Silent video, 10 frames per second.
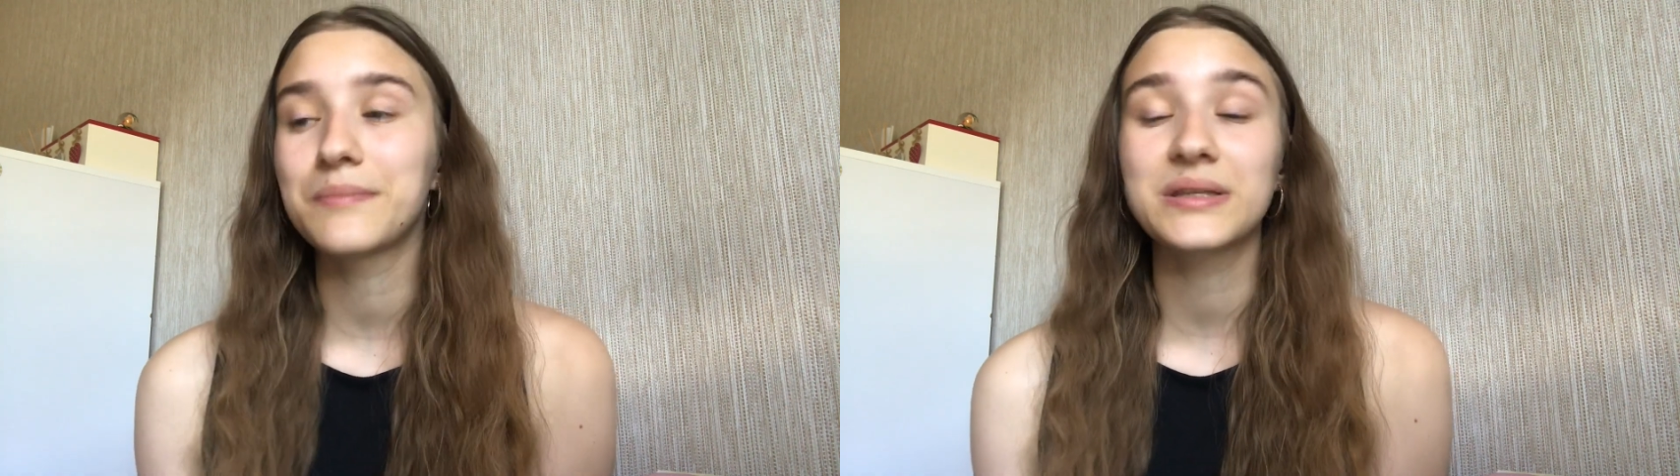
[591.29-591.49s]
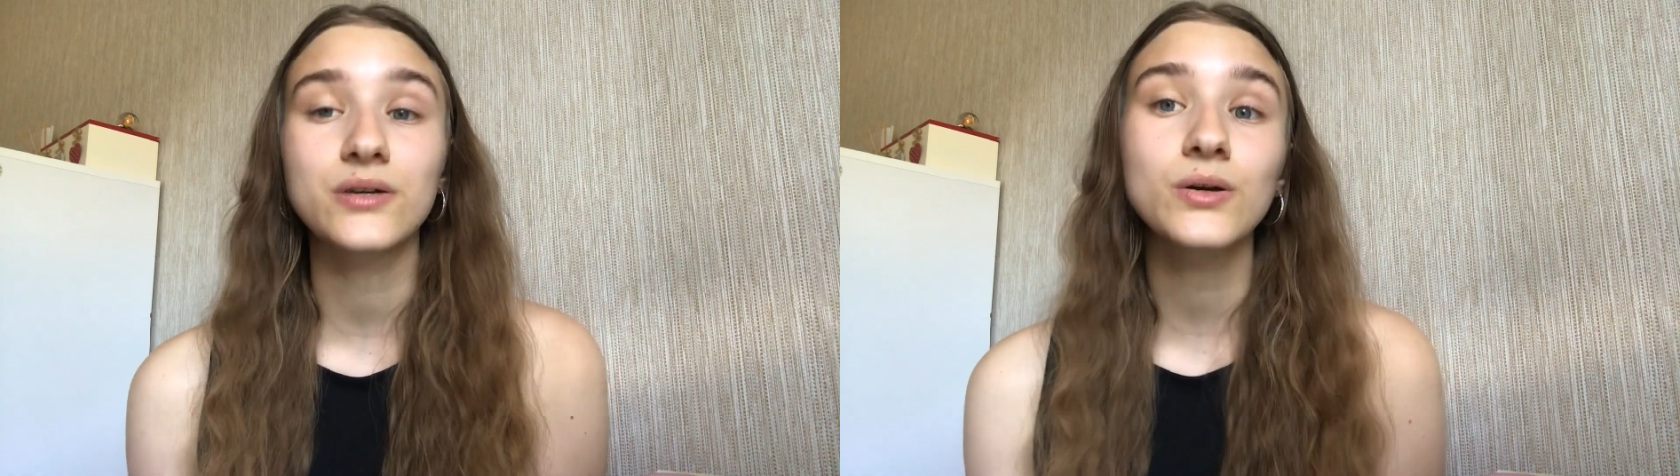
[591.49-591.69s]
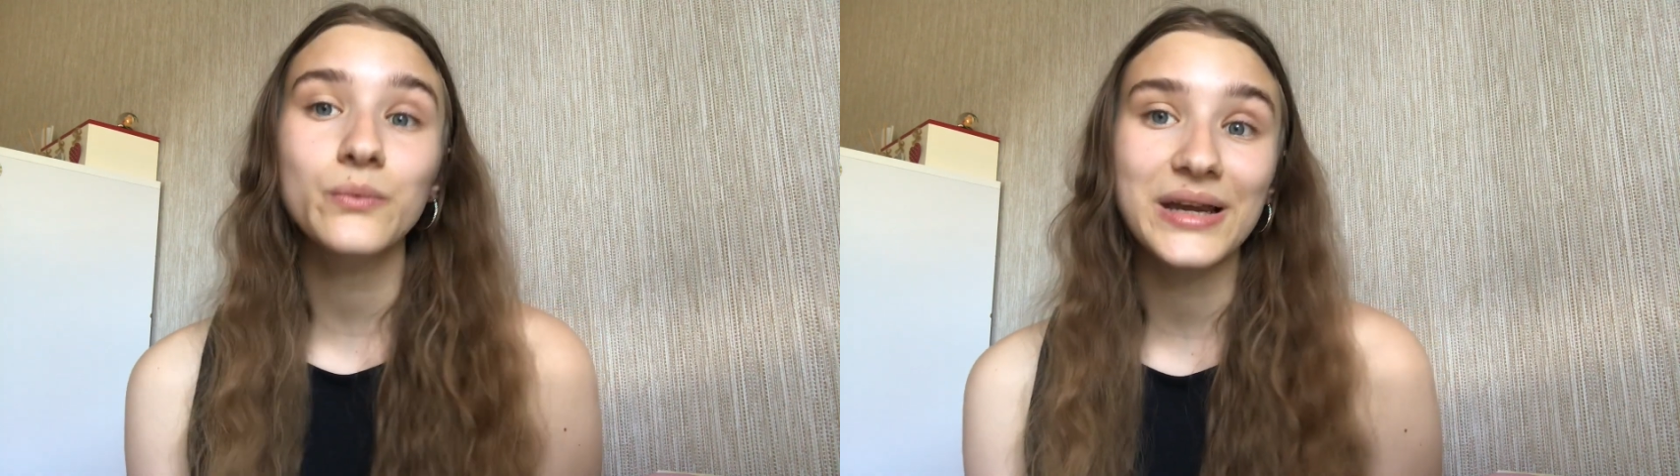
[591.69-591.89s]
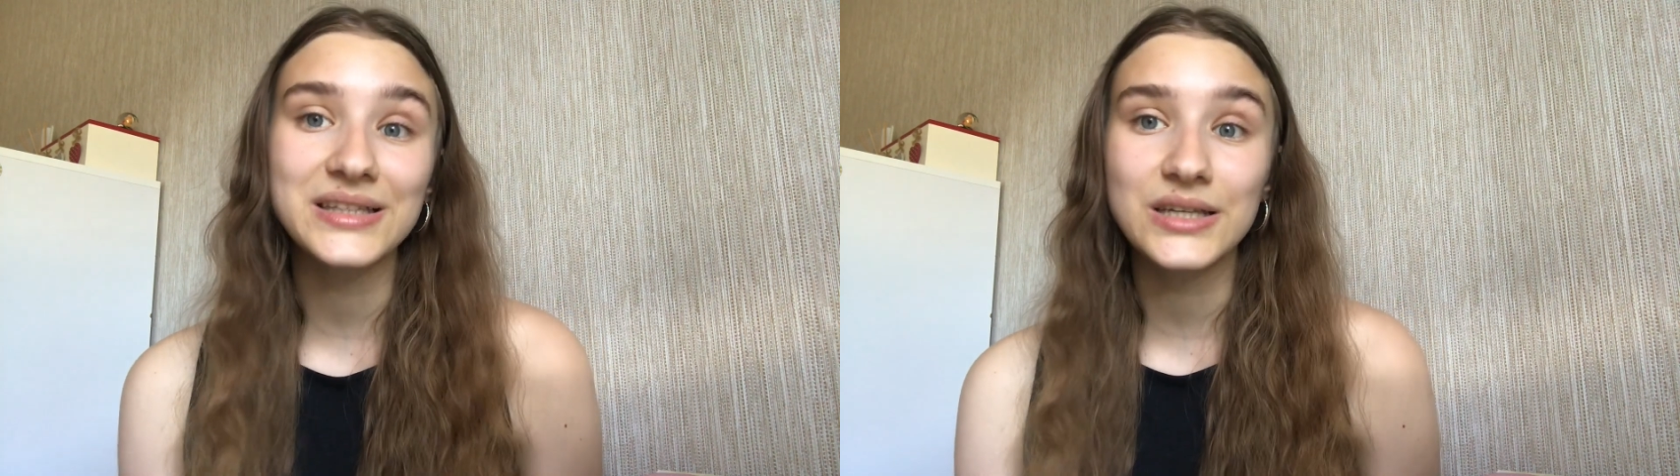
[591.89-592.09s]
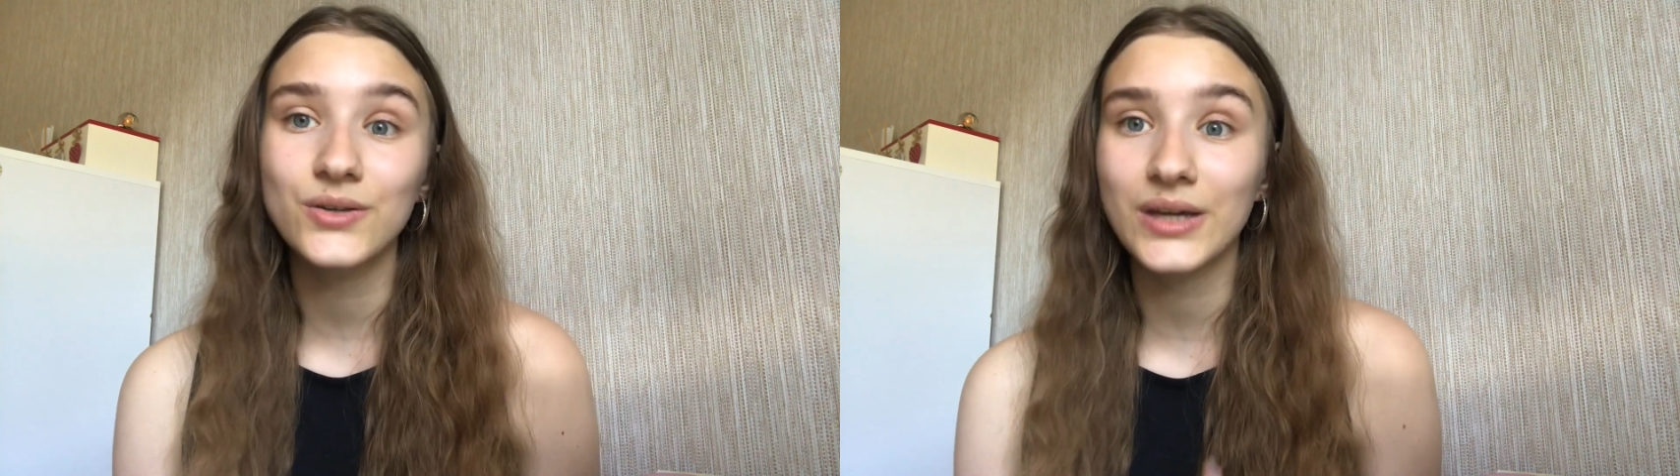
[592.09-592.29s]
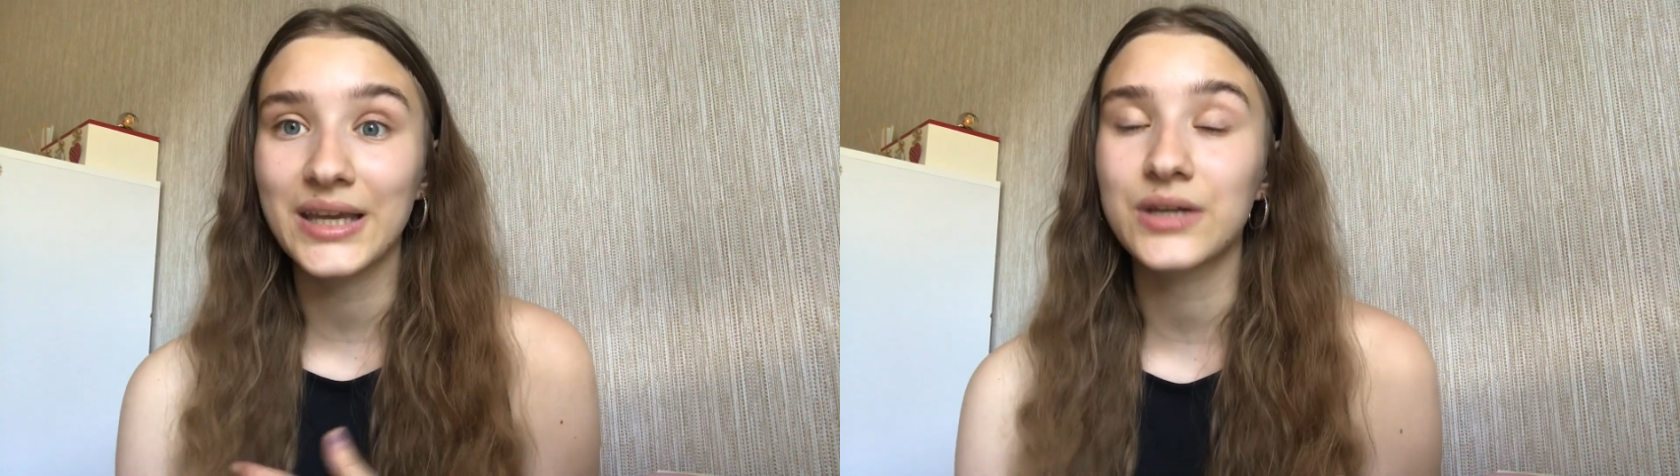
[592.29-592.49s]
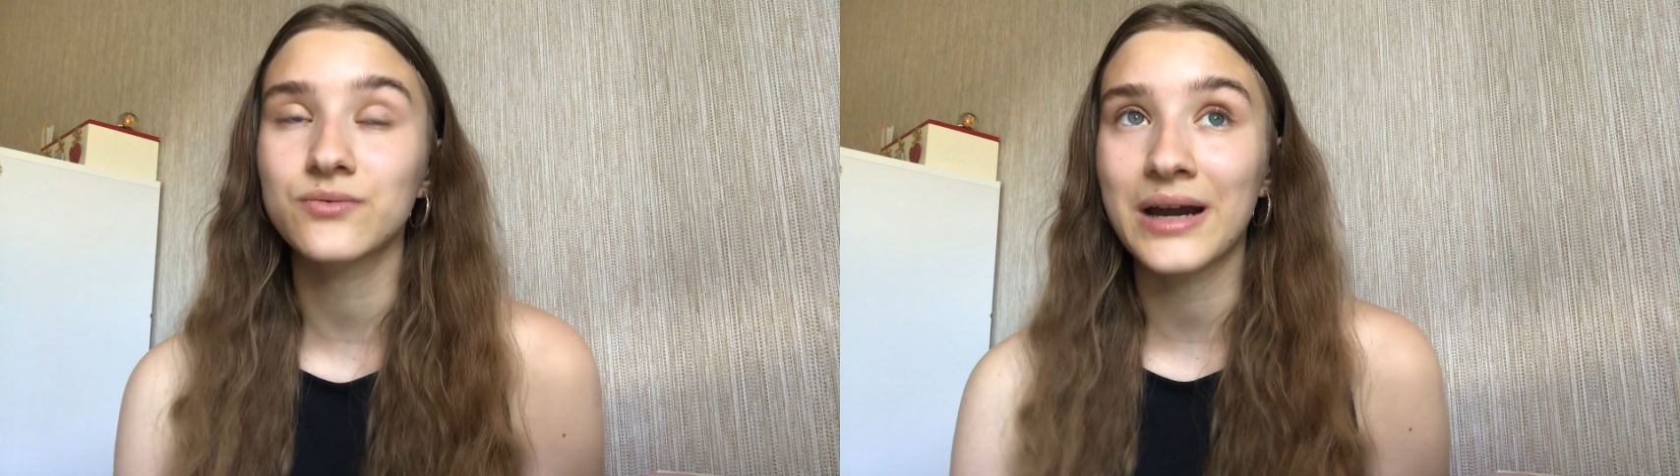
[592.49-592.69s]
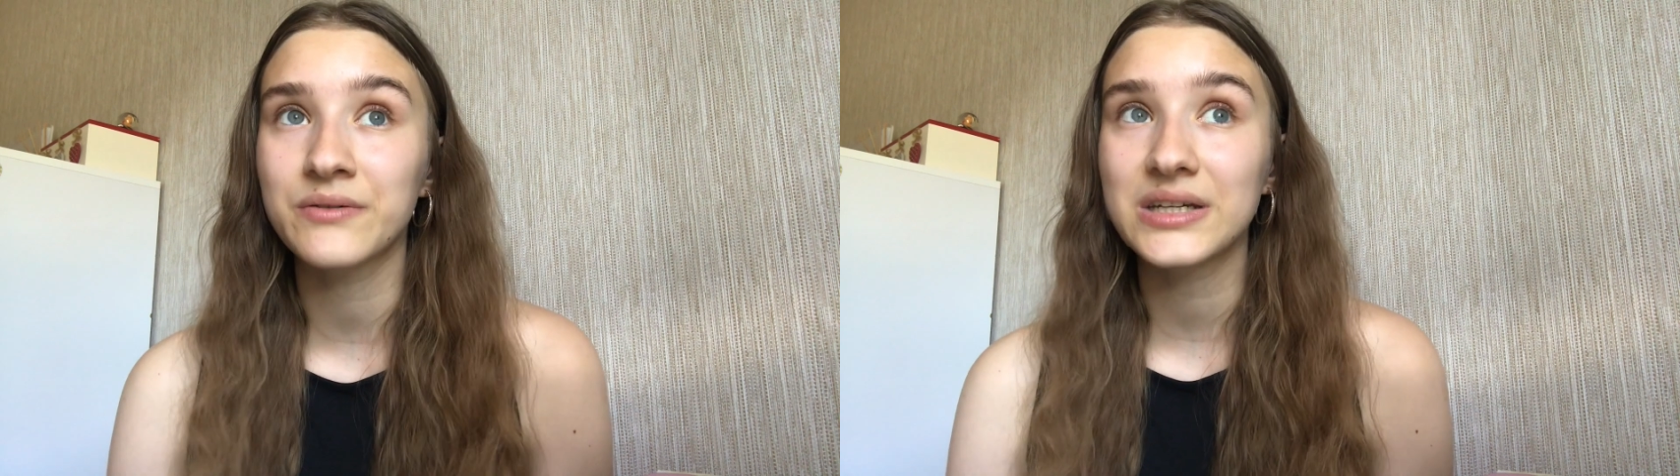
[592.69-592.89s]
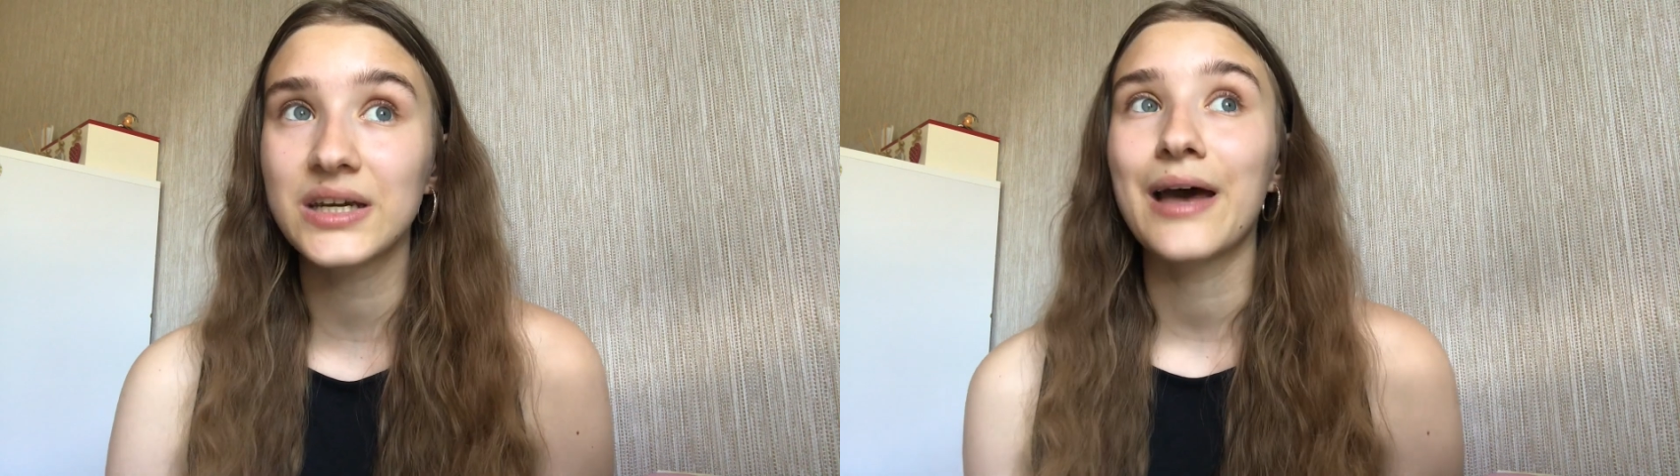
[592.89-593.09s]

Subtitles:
but there are ways that you can get around it